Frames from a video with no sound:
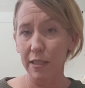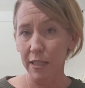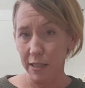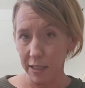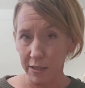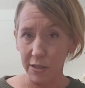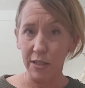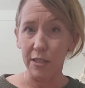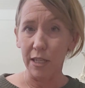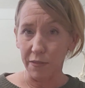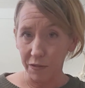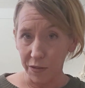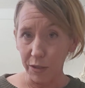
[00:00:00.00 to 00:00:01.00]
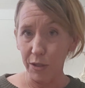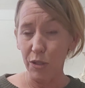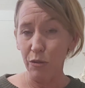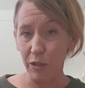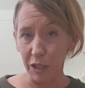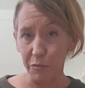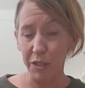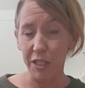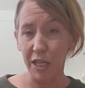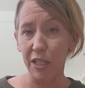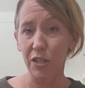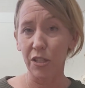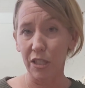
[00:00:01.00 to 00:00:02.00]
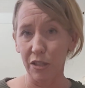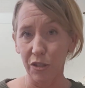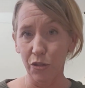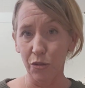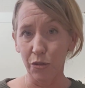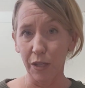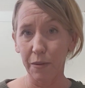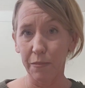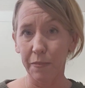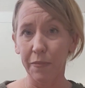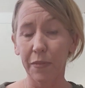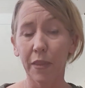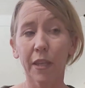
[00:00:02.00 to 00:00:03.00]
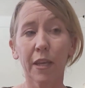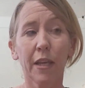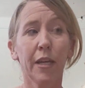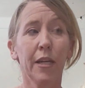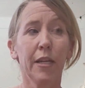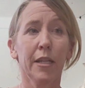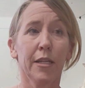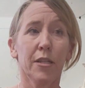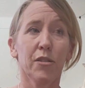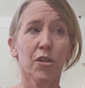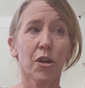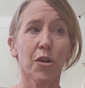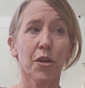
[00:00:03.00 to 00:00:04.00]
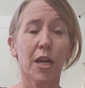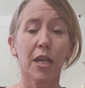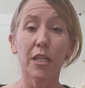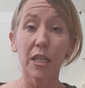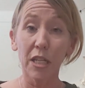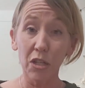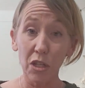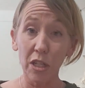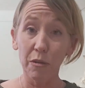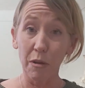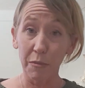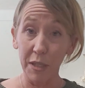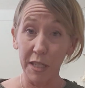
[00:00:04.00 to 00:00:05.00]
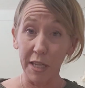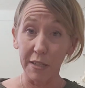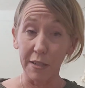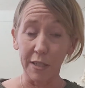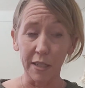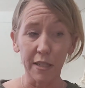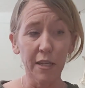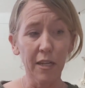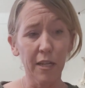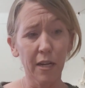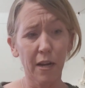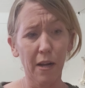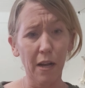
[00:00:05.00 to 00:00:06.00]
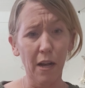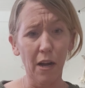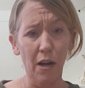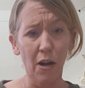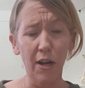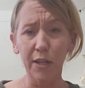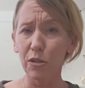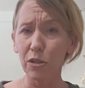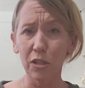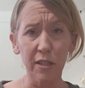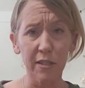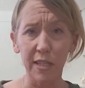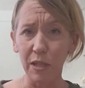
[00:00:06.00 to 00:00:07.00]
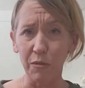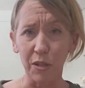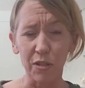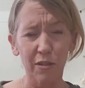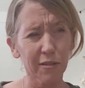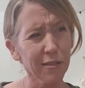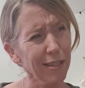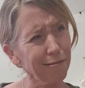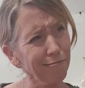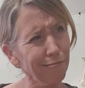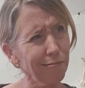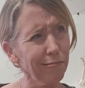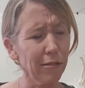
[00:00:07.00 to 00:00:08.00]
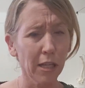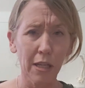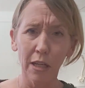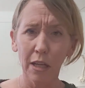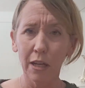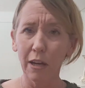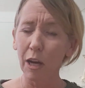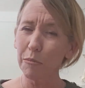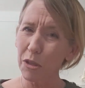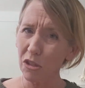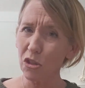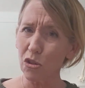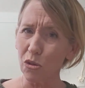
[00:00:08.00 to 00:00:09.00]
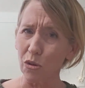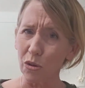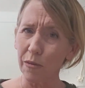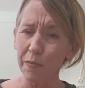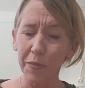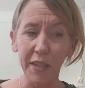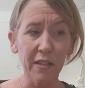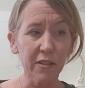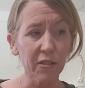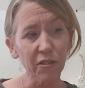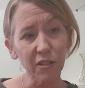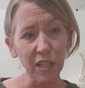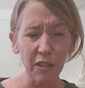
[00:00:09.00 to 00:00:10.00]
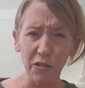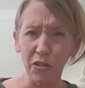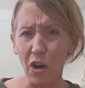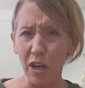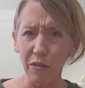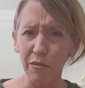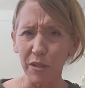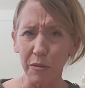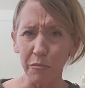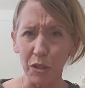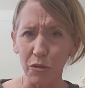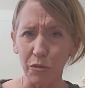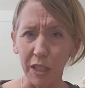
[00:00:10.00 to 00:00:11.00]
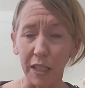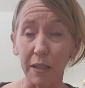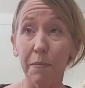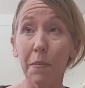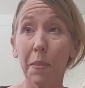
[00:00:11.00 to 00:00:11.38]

that there's just a physical limitation in the joint. So initially when we tested, I couldn't distinguish. I was like, I'm not sure. It kind of was in between.